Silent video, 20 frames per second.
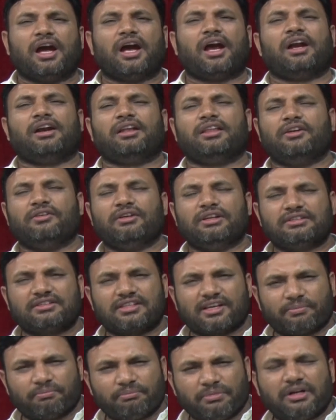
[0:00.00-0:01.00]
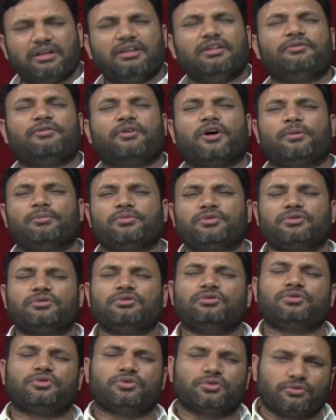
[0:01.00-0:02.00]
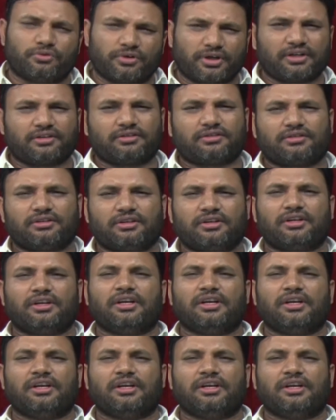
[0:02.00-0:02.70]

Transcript: and they will submit the forms to students.